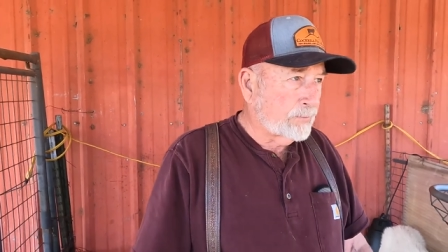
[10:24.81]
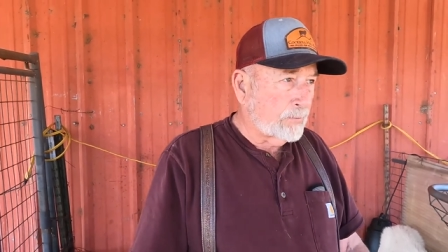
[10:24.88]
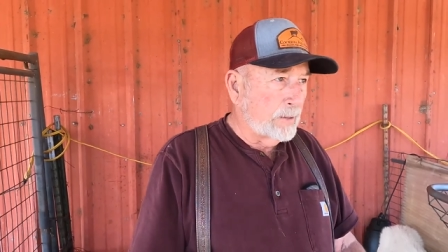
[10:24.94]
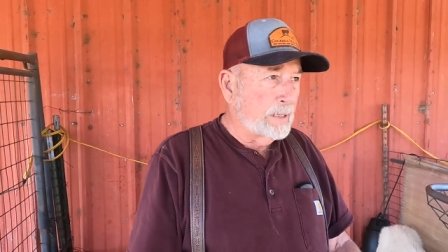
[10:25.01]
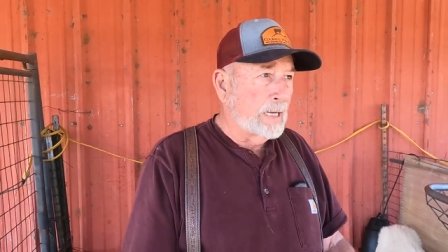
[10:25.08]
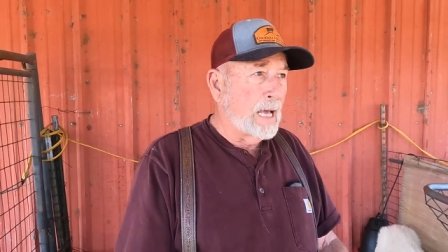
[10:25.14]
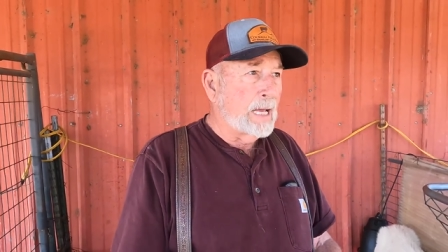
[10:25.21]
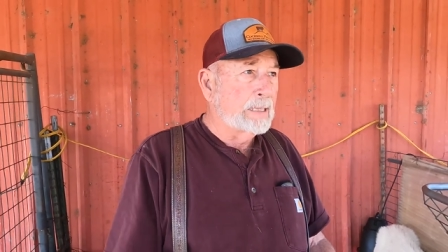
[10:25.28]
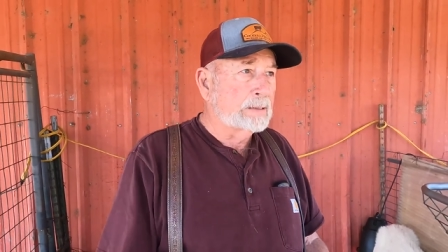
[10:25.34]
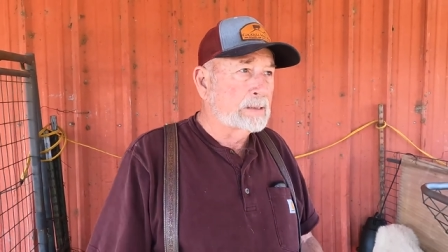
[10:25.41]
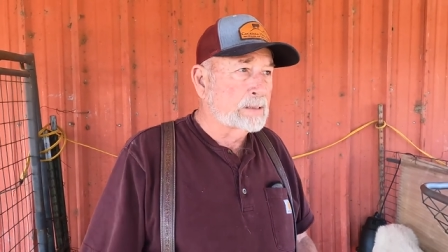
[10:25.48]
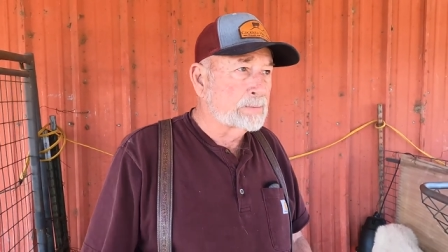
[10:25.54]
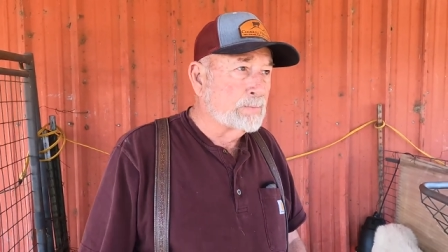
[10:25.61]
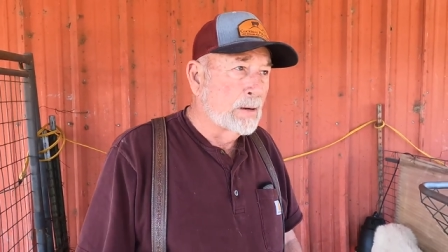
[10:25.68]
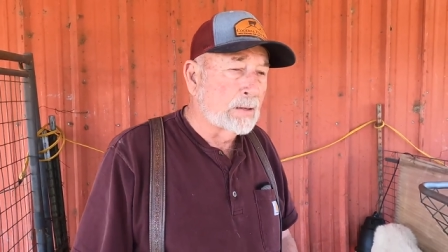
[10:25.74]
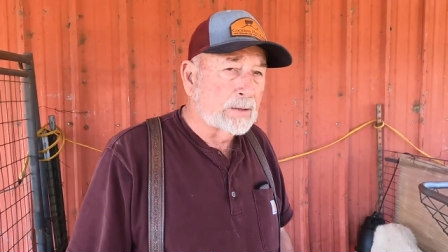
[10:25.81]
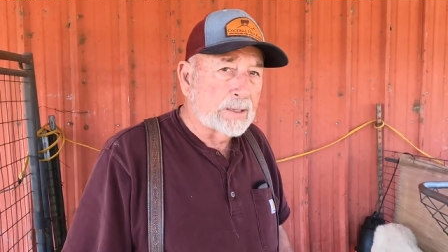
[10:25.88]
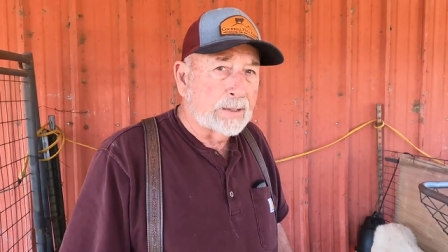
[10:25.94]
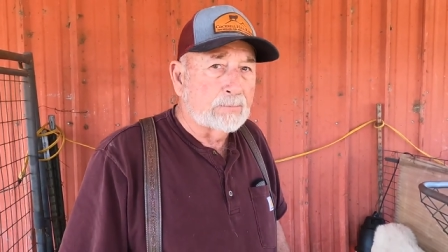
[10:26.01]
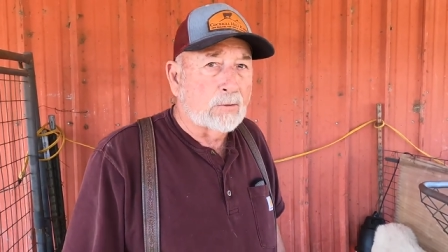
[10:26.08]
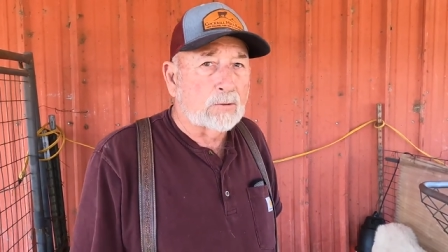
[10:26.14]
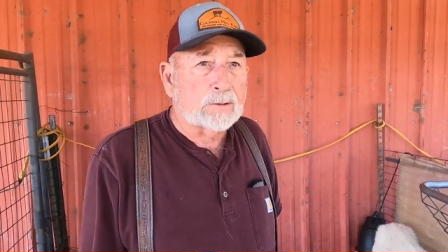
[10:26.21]
of three days, his mother
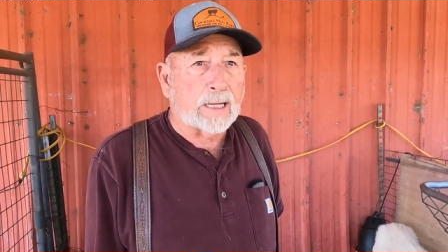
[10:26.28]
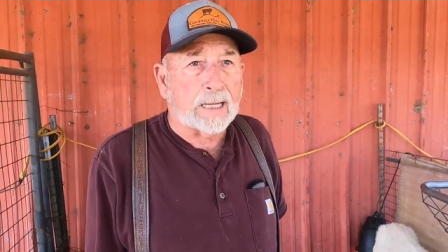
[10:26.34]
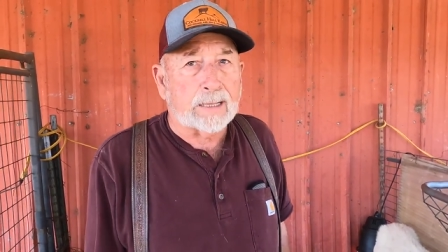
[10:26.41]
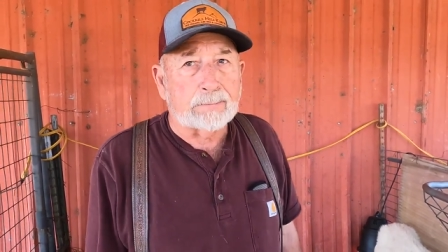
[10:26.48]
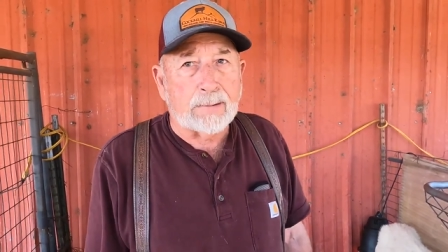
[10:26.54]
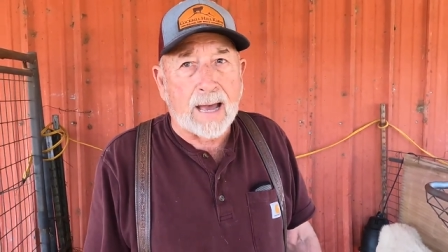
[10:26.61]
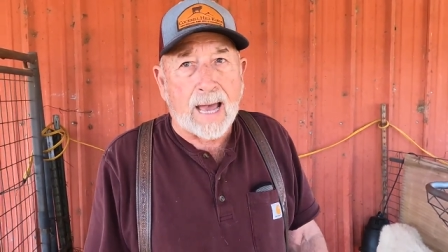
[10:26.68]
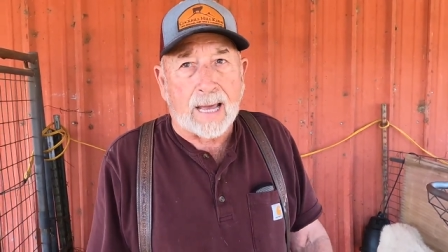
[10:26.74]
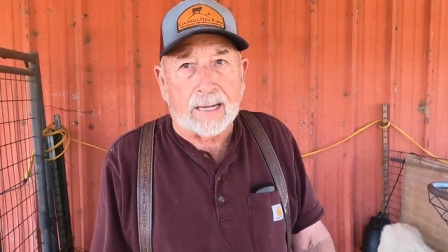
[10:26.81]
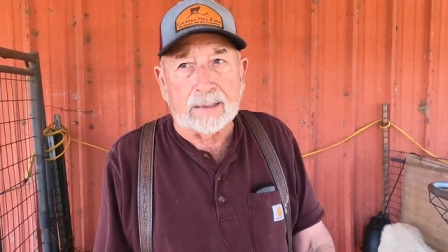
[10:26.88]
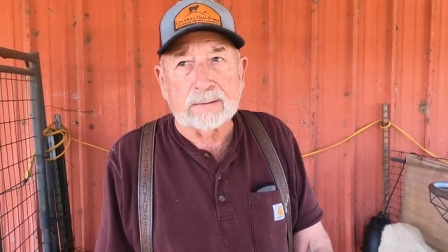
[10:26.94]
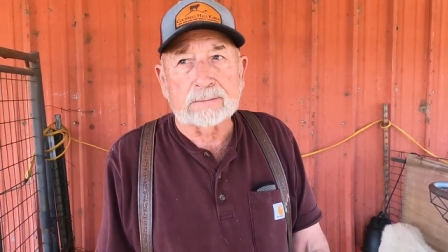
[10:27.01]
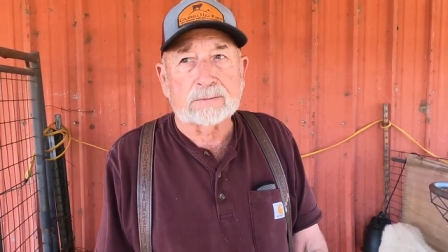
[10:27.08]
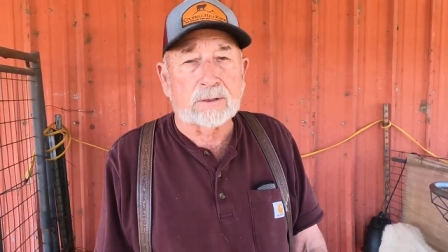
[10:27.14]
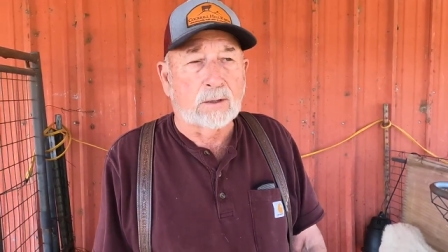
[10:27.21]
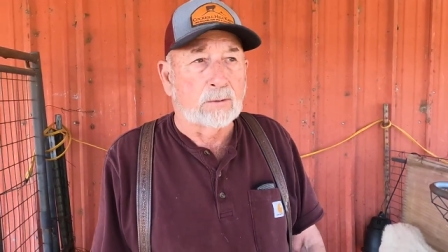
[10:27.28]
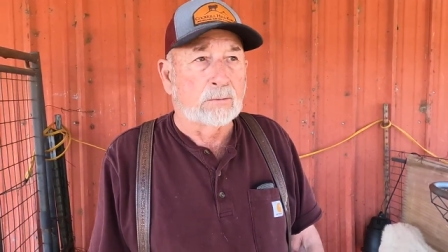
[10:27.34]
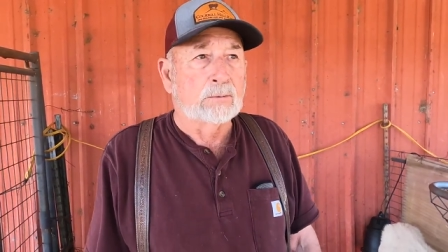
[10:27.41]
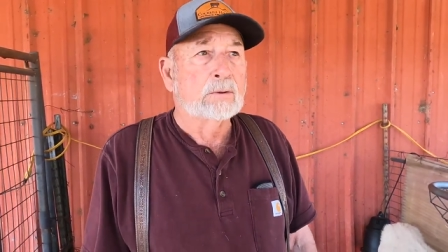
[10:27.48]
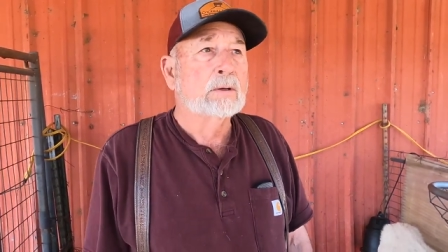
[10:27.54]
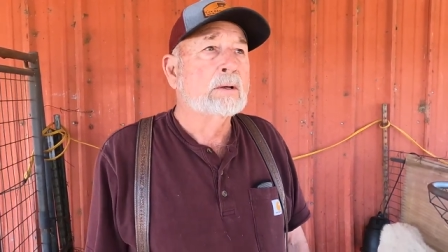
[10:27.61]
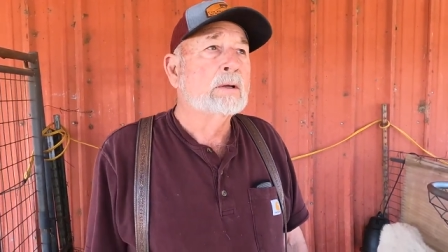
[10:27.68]
didn't want to take it back.
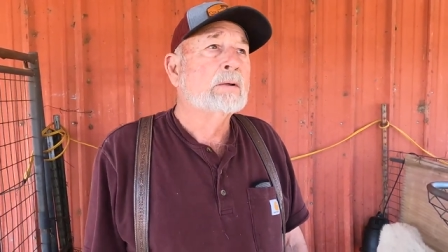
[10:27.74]
So